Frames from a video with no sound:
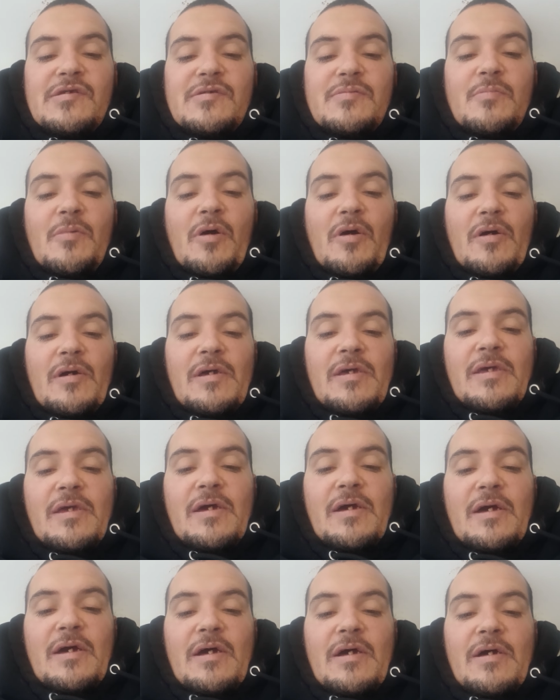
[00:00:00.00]

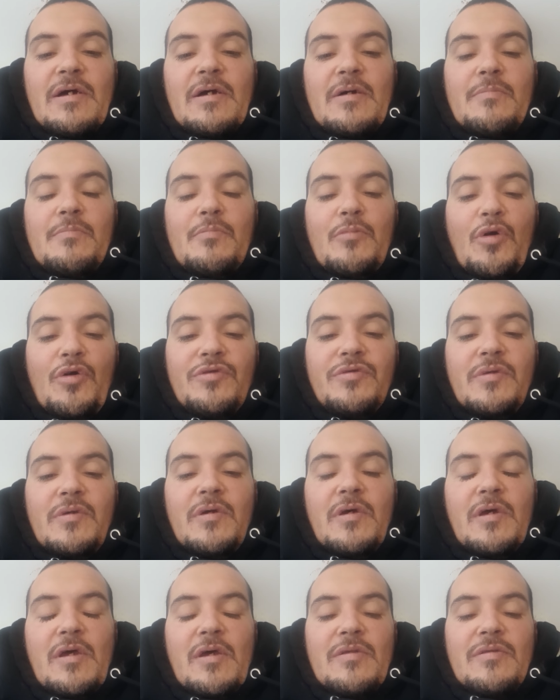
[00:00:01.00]
my mo
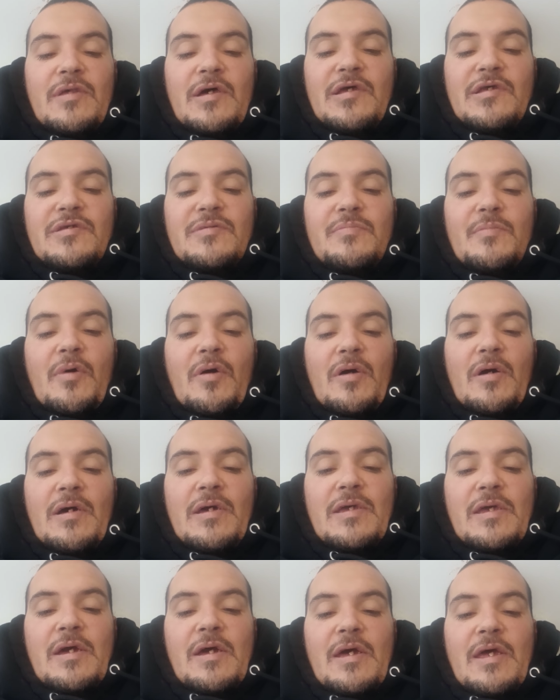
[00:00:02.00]
that's my
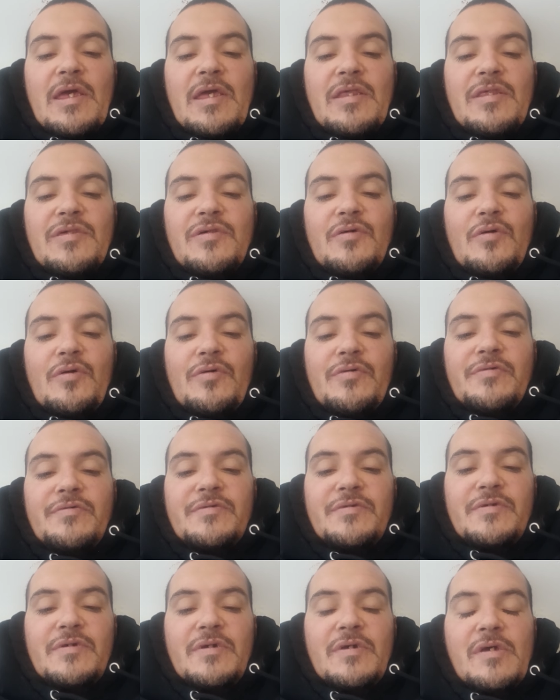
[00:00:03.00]

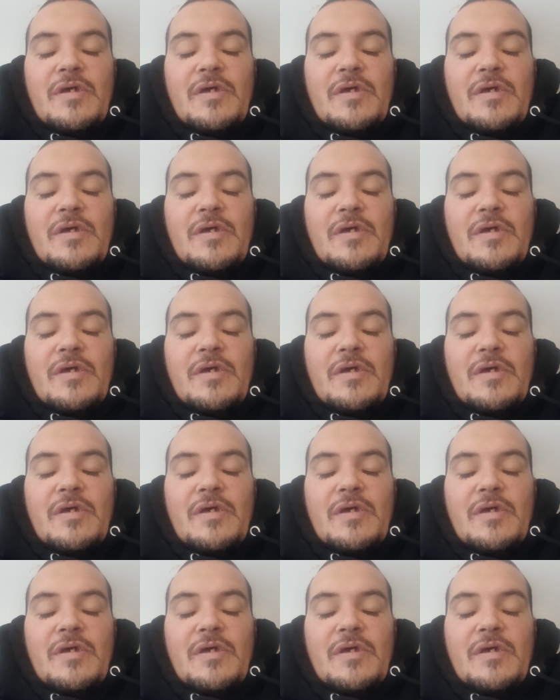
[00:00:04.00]
ethos.